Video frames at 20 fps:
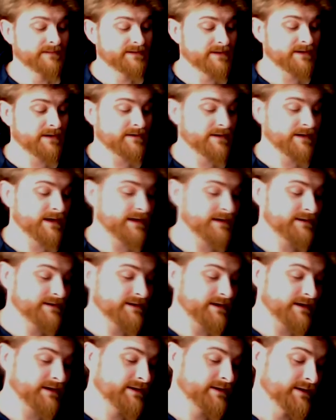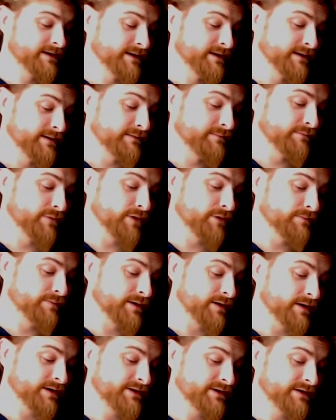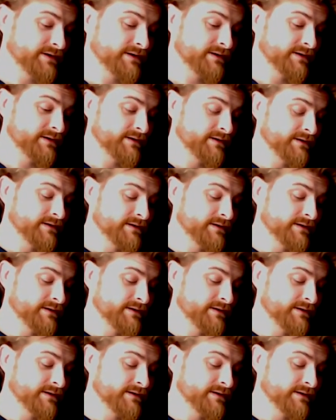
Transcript: So yes, mob boss.